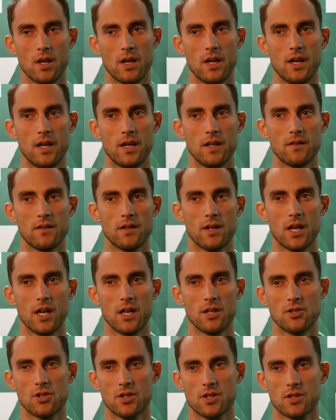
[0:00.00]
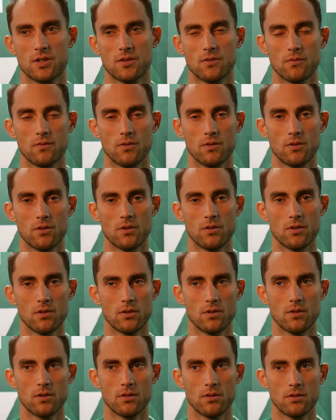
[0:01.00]
and I just
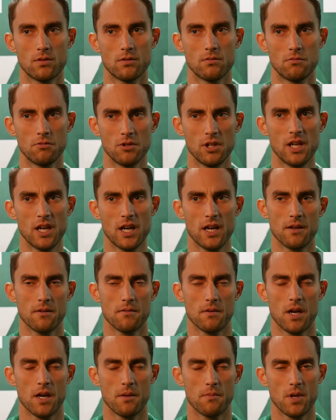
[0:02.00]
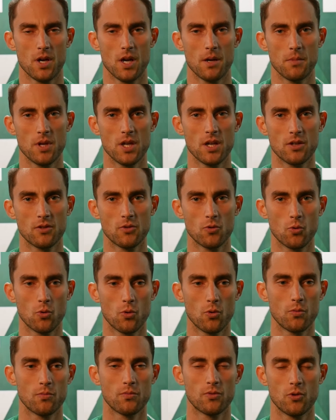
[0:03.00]
really I'm here
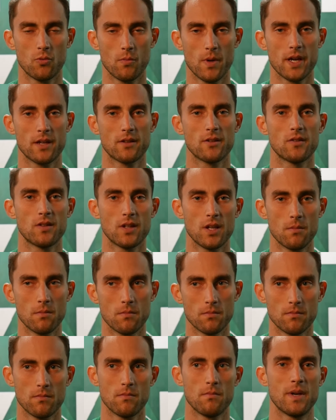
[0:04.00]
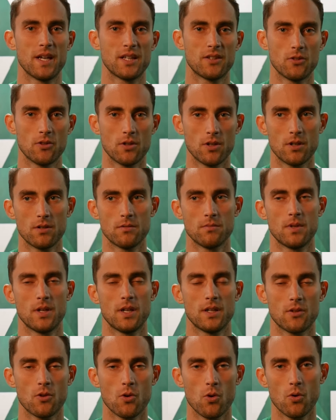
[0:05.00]
to make the team better
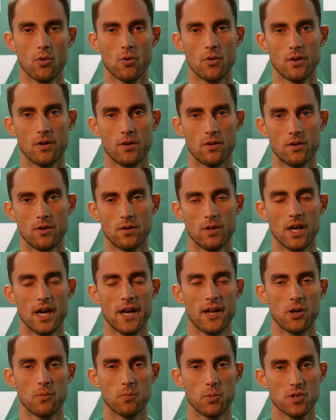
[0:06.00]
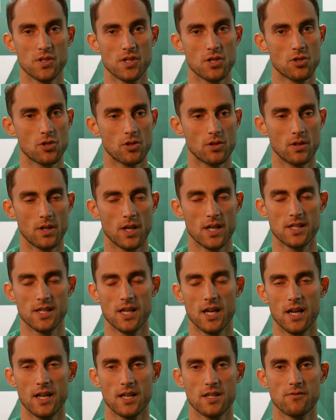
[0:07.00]
and go higher position as
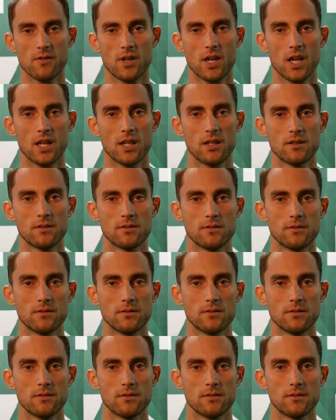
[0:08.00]
high as we can.